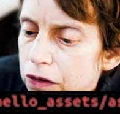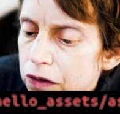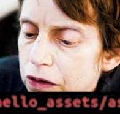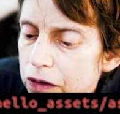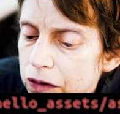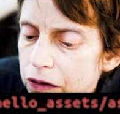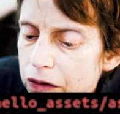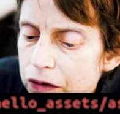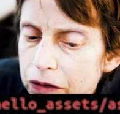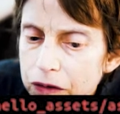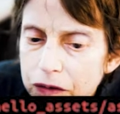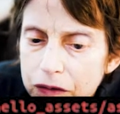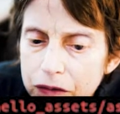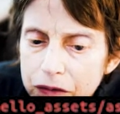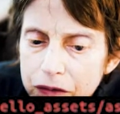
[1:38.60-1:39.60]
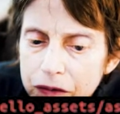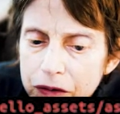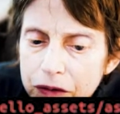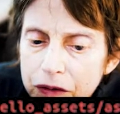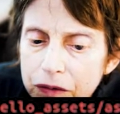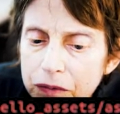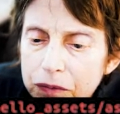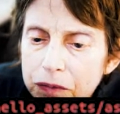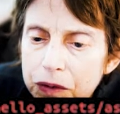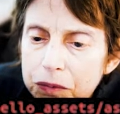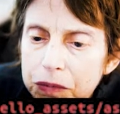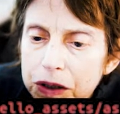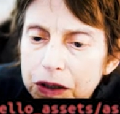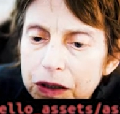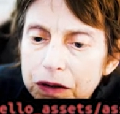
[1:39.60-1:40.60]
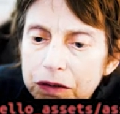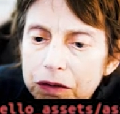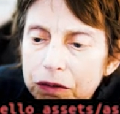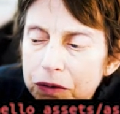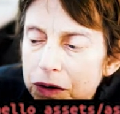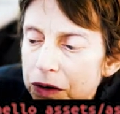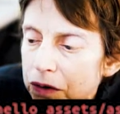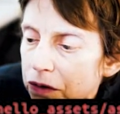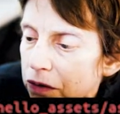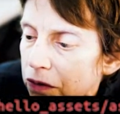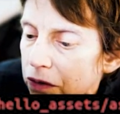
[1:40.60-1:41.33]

Let me get to it.